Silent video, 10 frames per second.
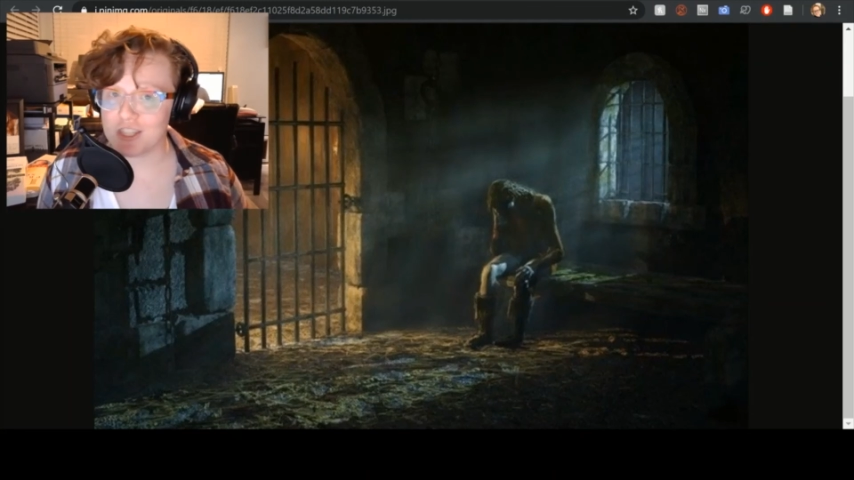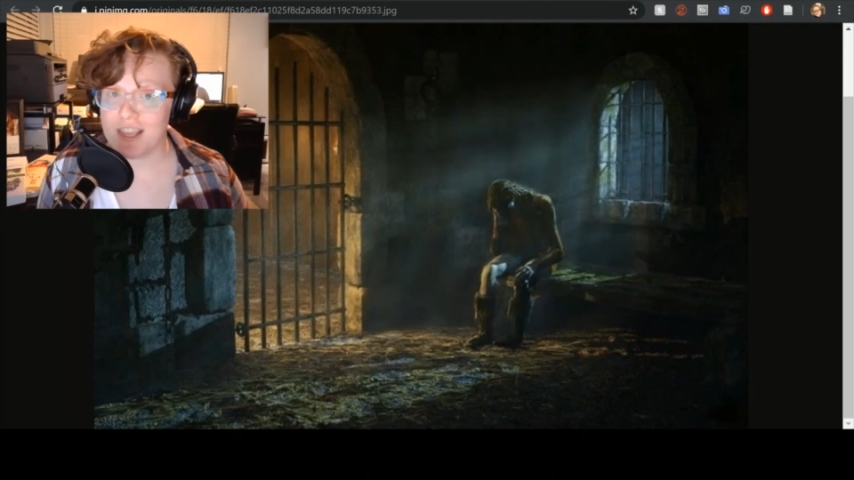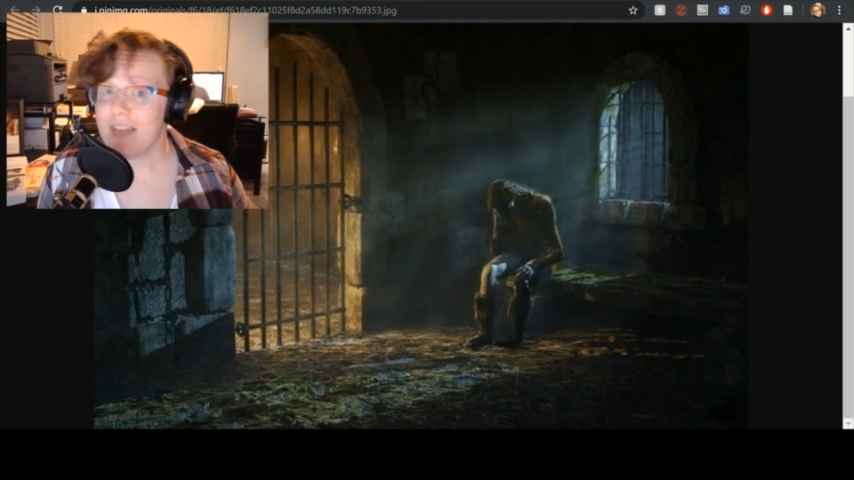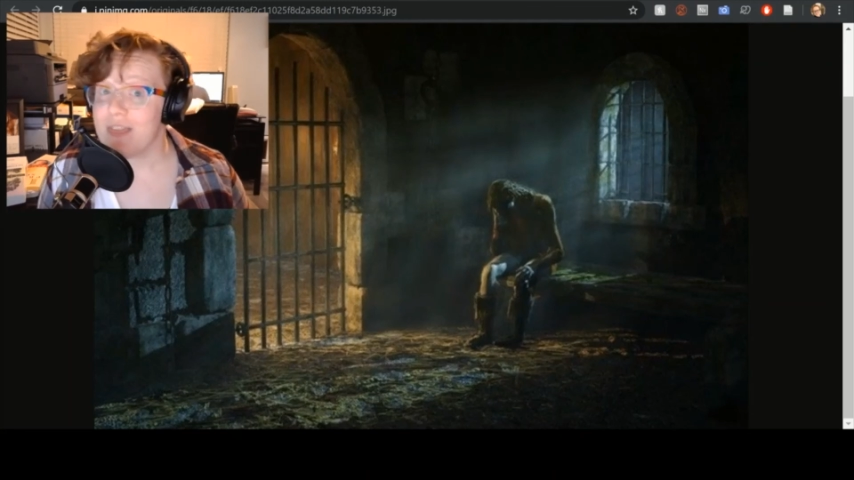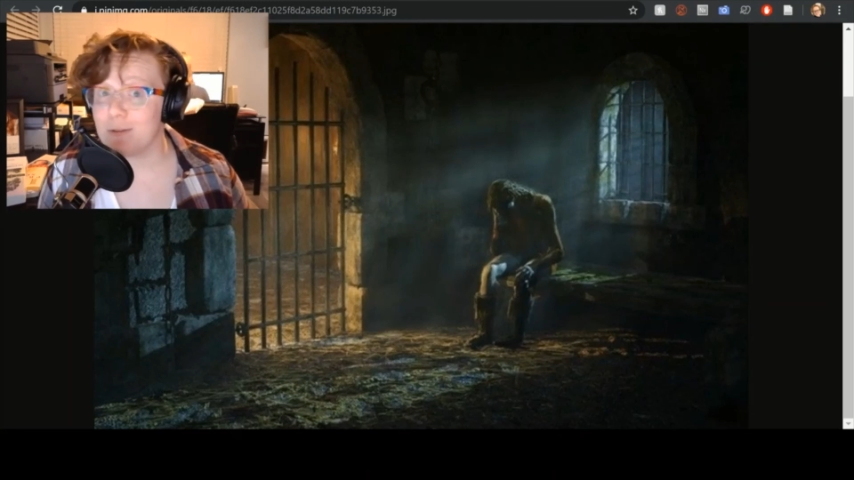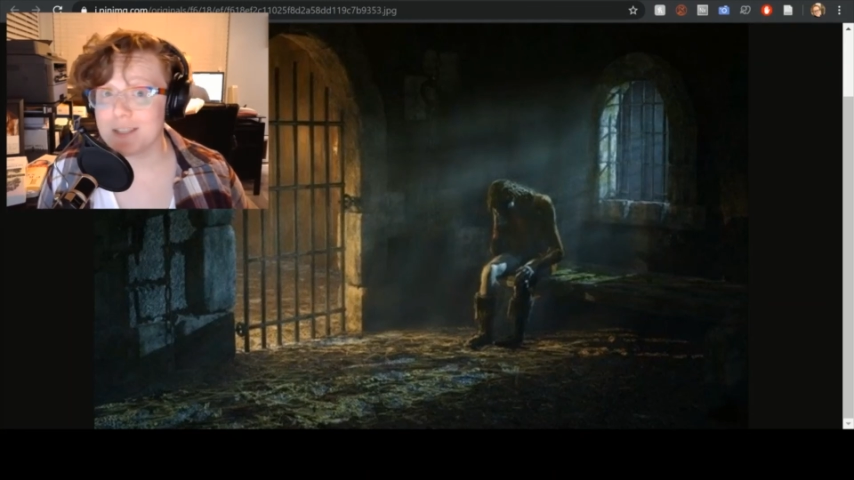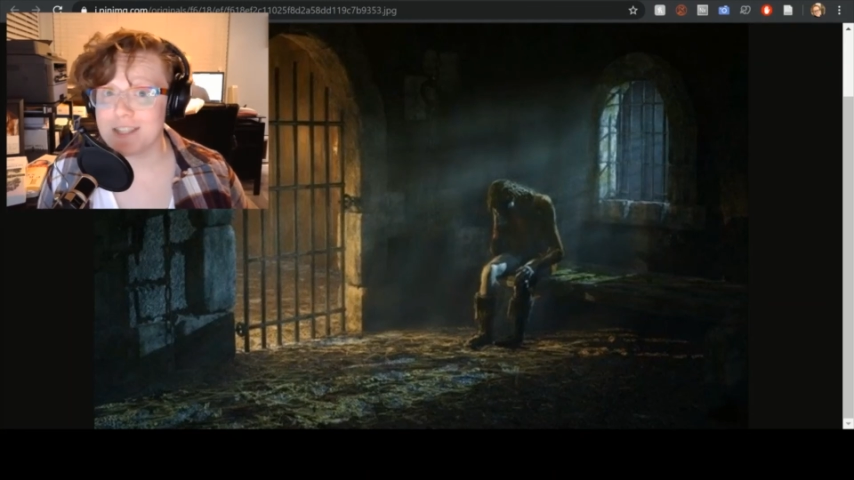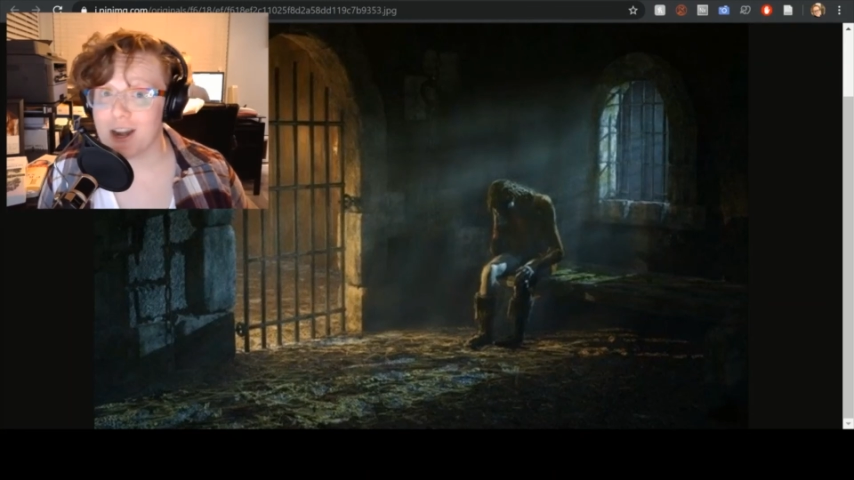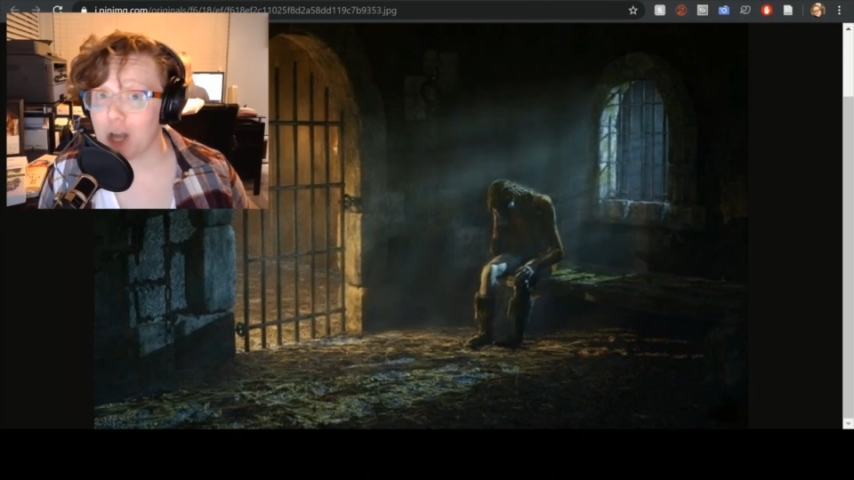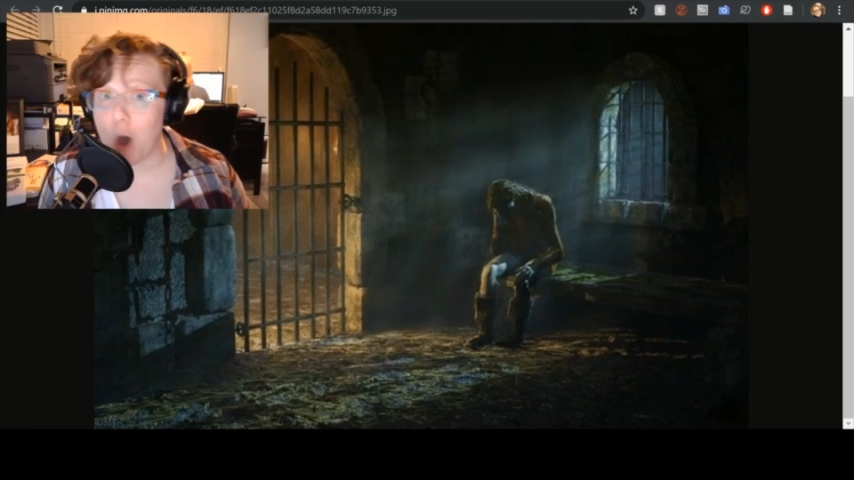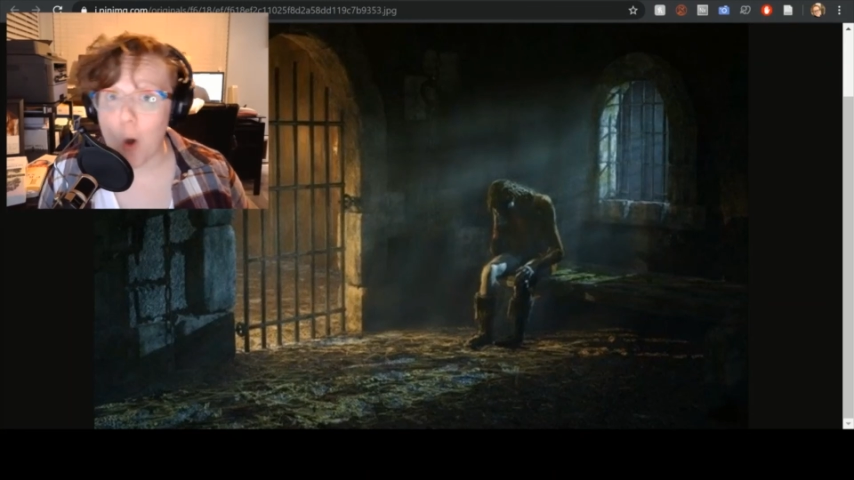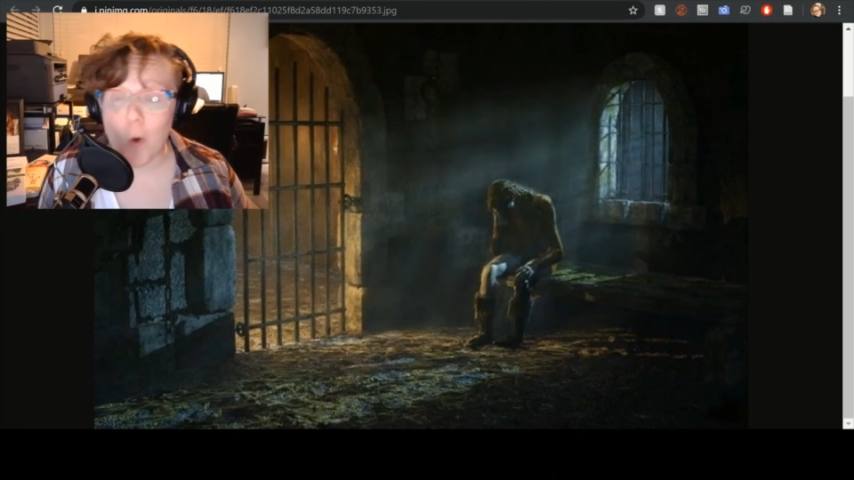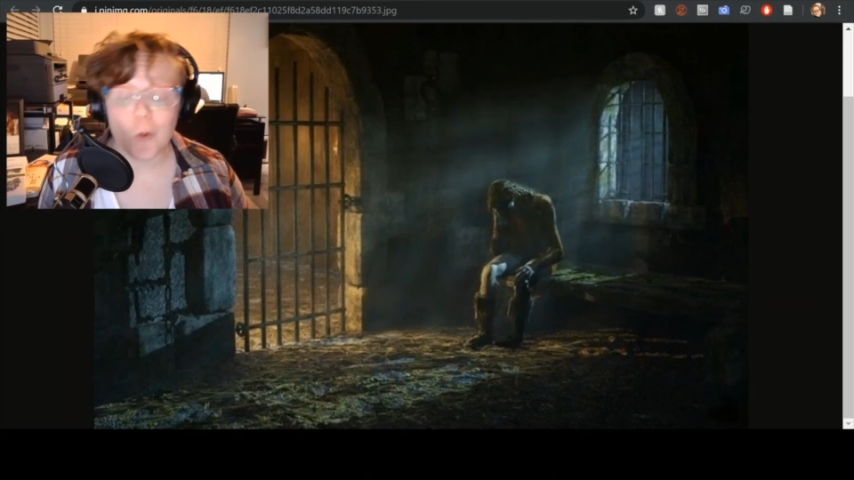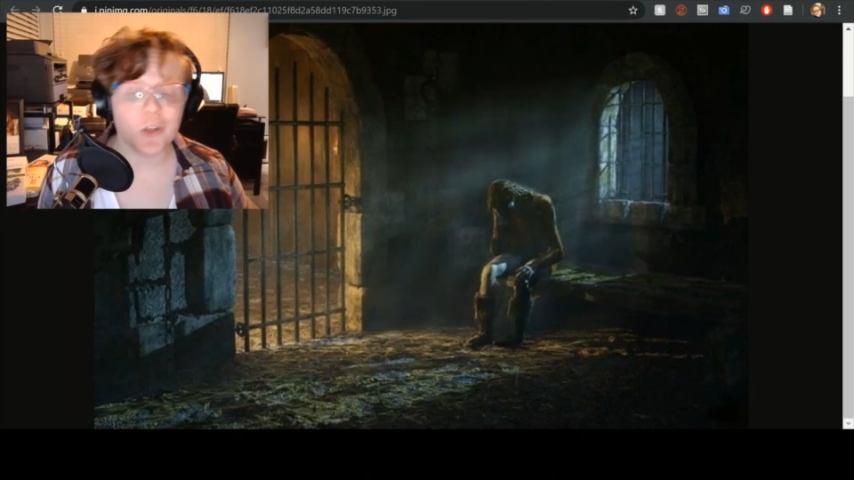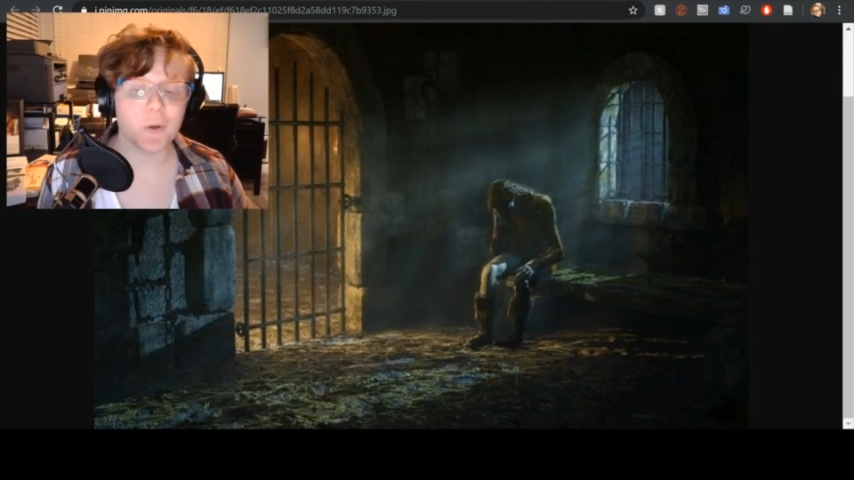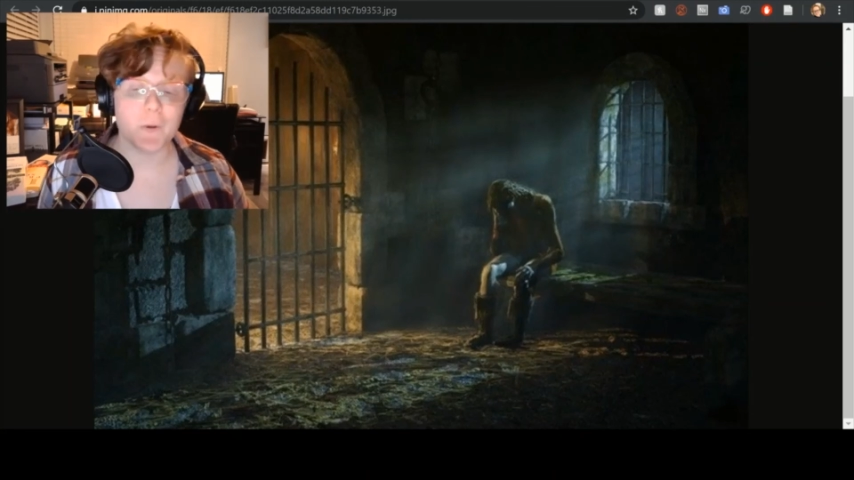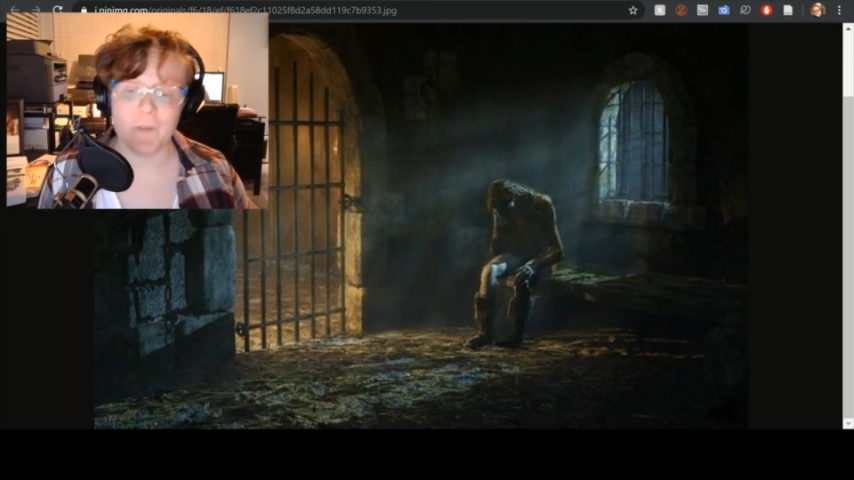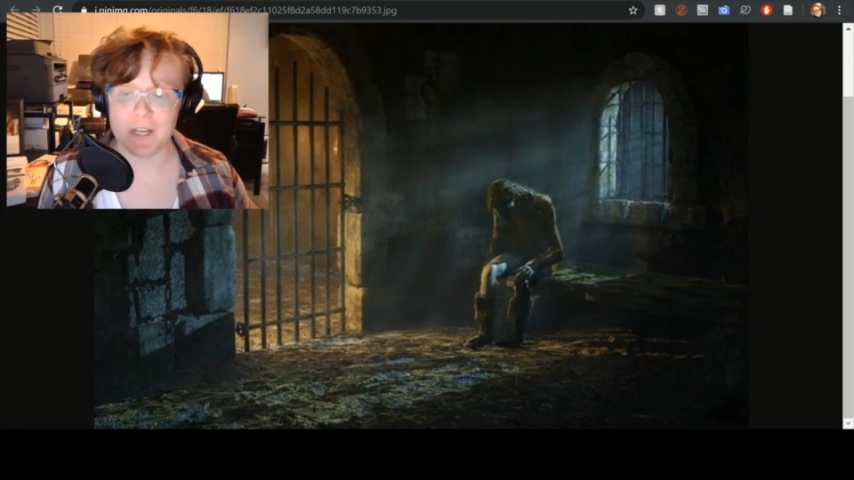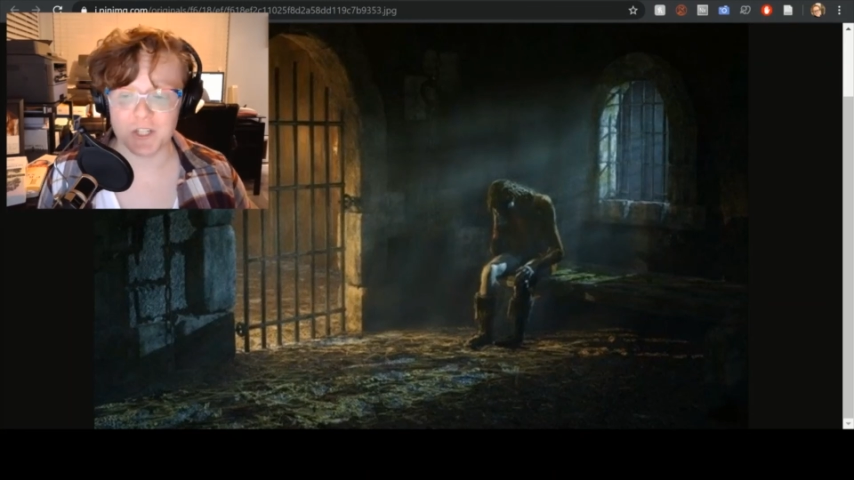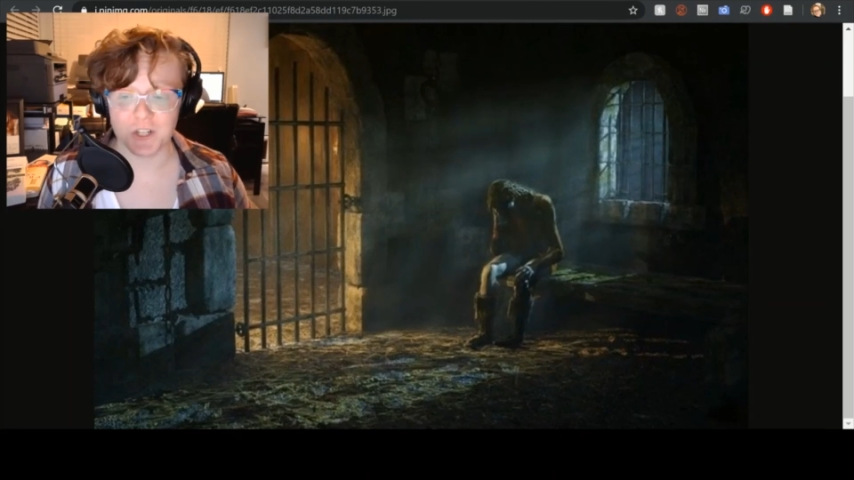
that will start a whole new adventure.